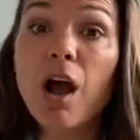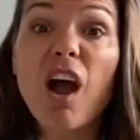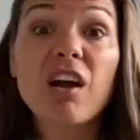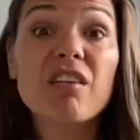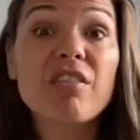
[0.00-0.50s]

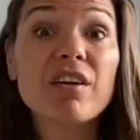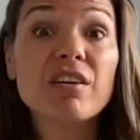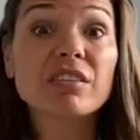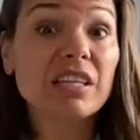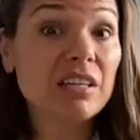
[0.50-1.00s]
Are
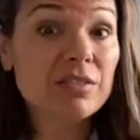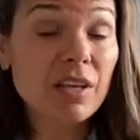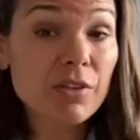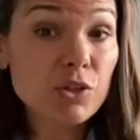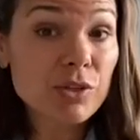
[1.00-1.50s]
there leaves
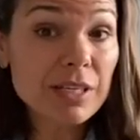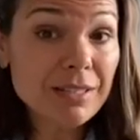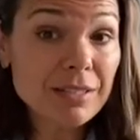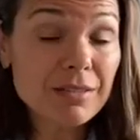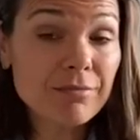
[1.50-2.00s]
on the
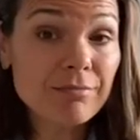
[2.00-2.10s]
trees?